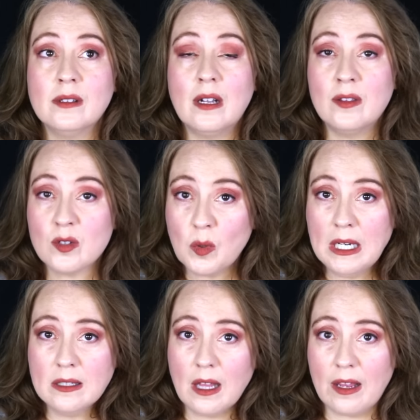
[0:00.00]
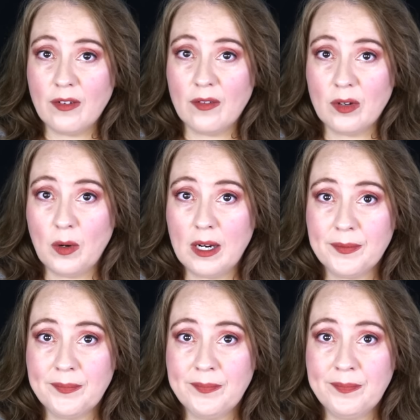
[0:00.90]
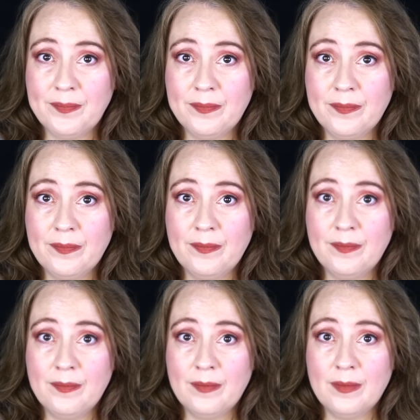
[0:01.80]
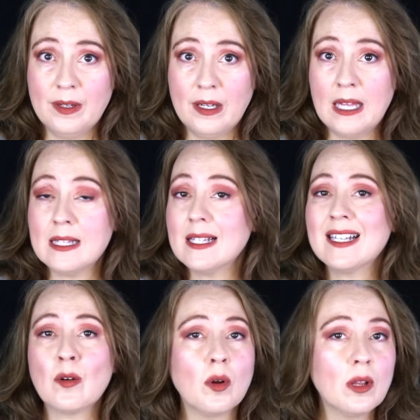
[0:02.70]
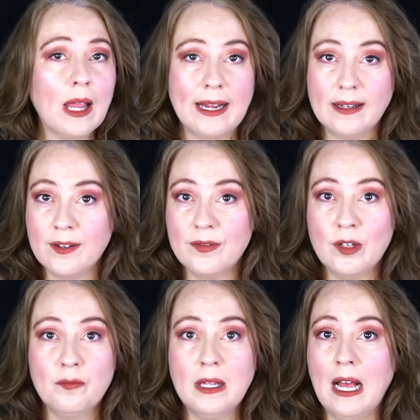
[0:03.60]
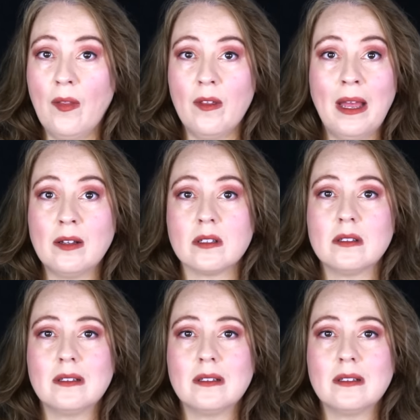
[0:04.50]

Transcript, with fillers: And there's wildlife everywhere. And zero light. If you've been out in the mountains,